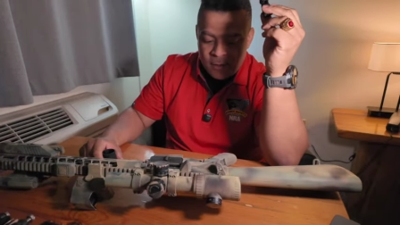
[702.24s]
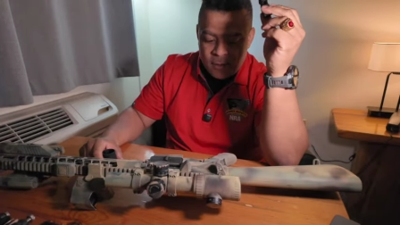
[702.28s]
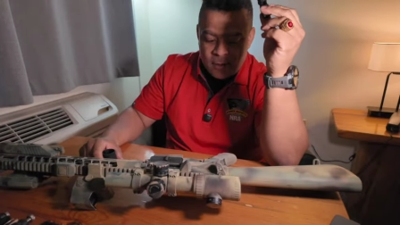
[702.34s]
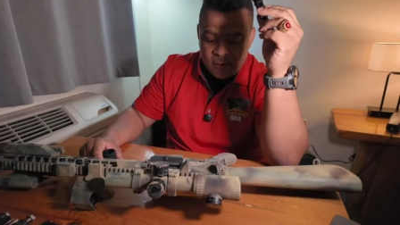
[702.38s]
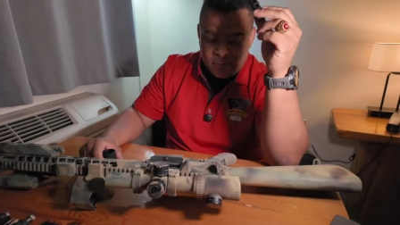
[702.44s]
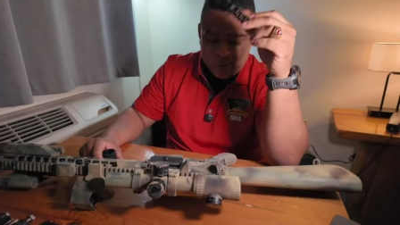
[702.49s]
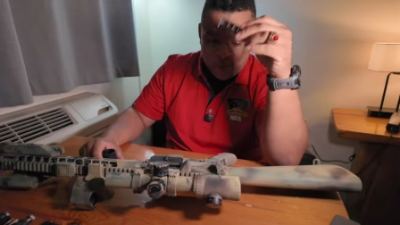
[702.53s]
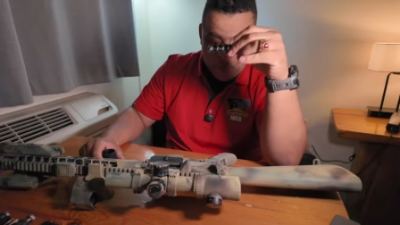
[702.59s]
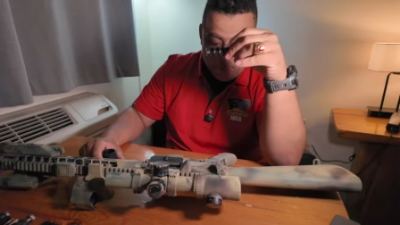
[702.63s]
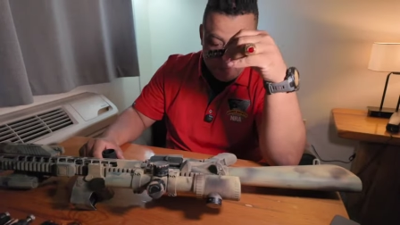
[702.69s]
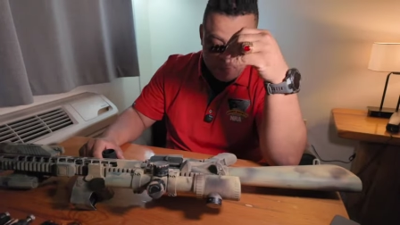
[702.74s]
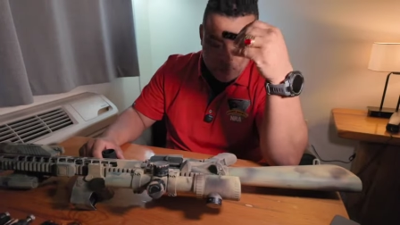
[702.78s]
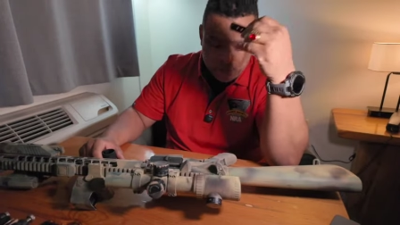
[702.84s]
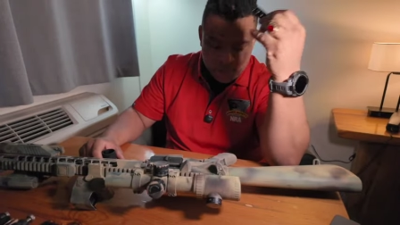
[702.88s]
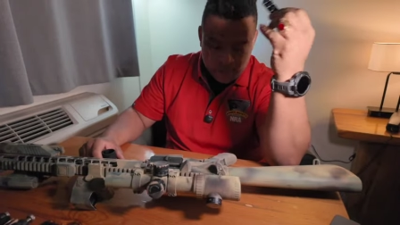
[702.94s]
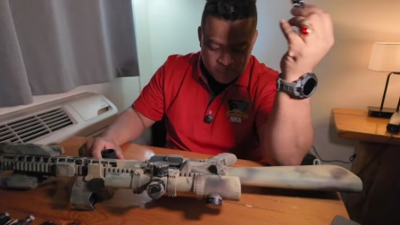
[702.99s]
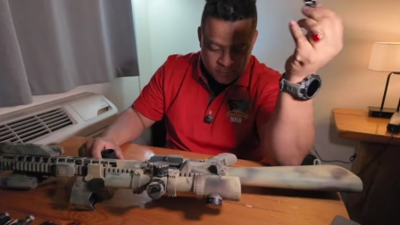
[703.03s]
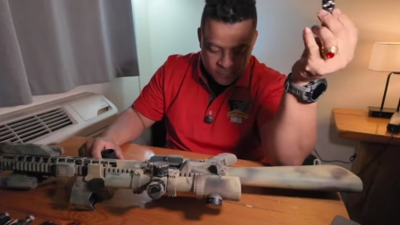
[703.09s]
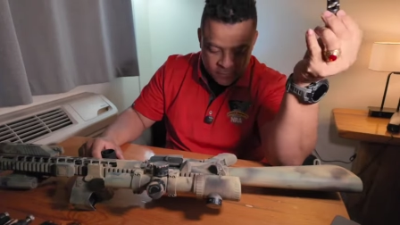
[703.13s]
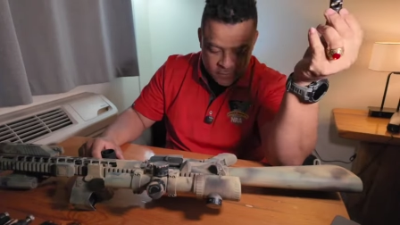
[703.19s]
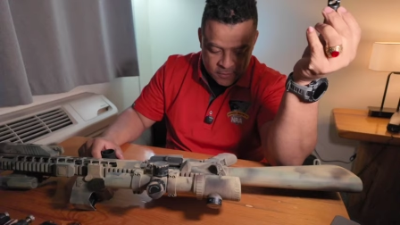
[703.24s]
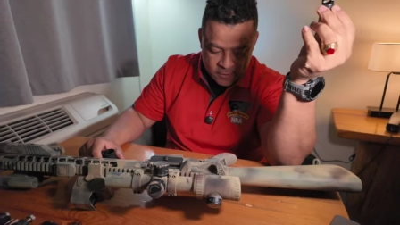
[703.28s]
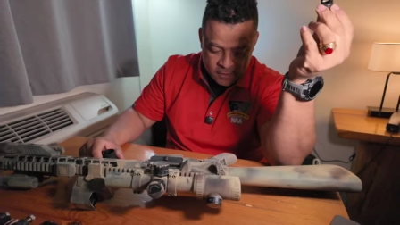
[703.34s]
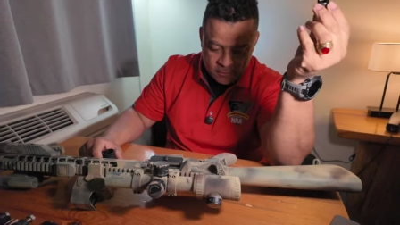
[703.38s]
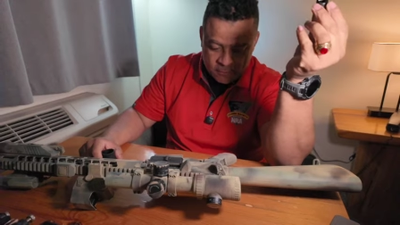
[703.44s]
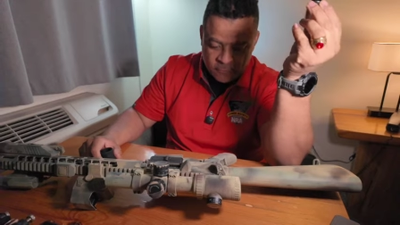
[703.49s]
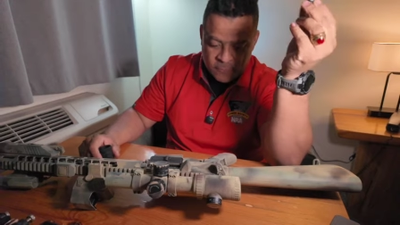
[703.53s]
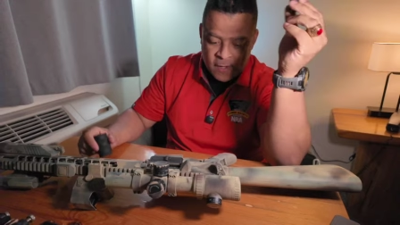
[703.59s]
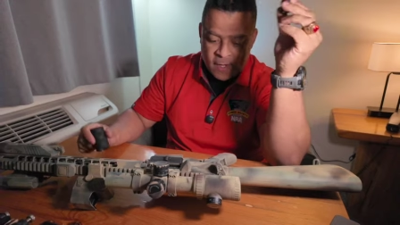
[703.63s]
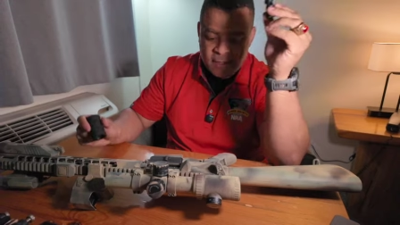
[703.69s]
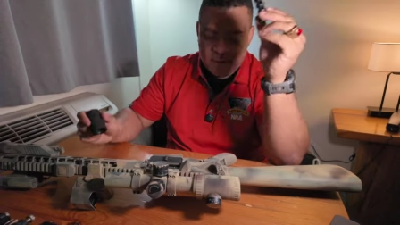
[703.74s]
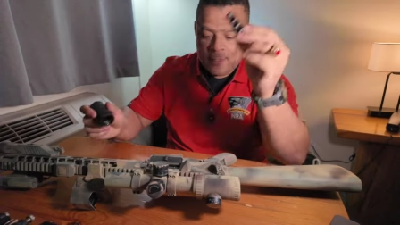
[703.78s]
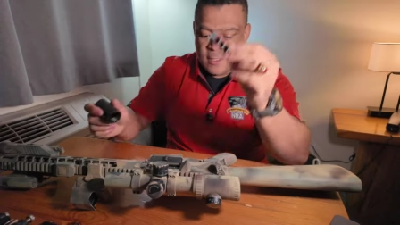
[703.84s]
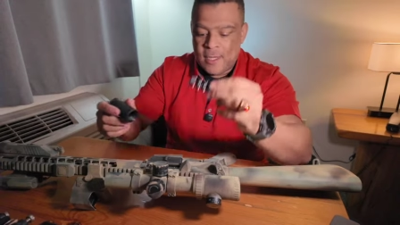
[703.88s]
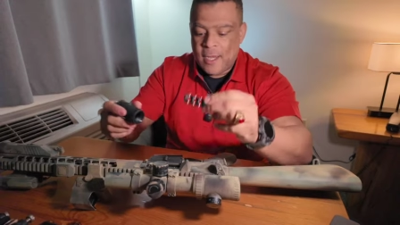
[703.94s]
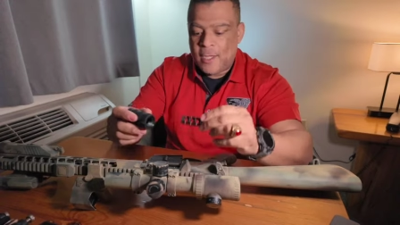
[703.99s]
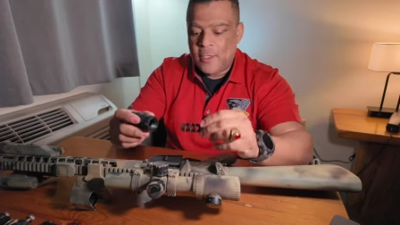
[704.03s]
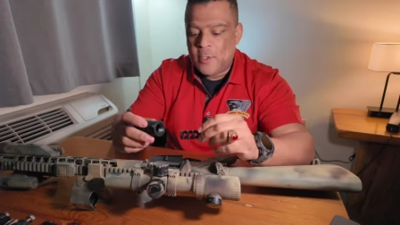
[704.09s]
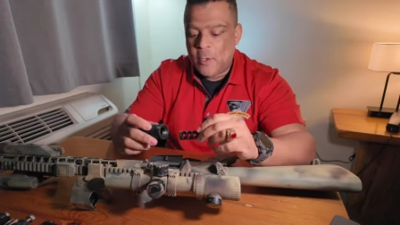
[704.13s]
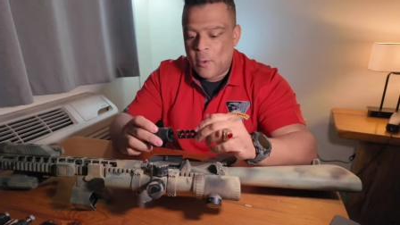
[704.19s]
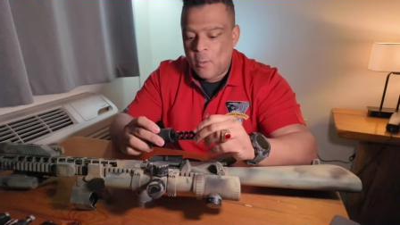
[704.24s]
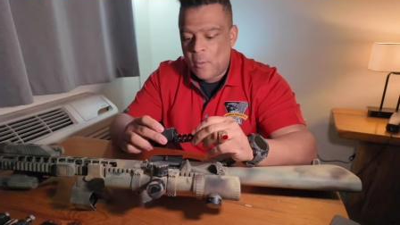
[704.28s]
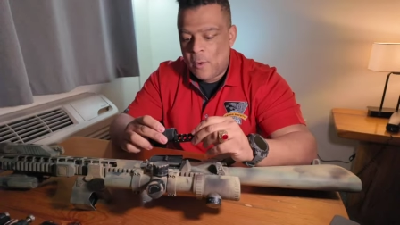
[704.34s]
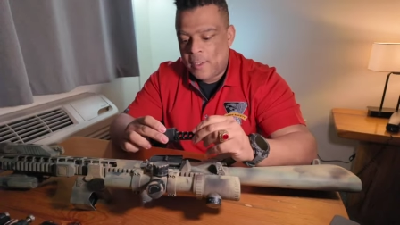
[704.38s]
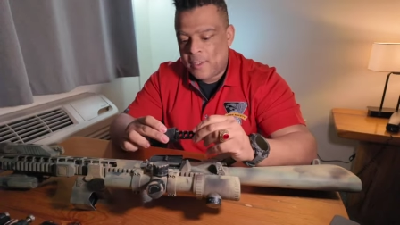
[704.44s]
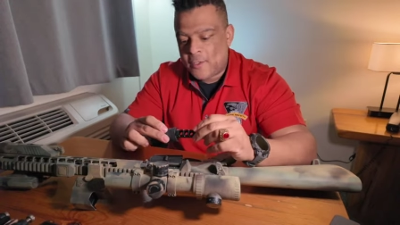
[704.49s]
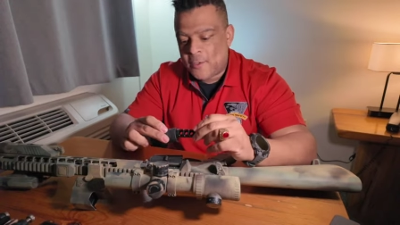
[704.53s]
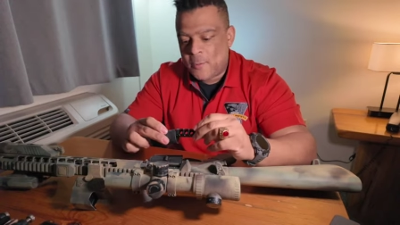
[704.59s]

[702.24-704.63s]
if I want to reverse the effects and I don't want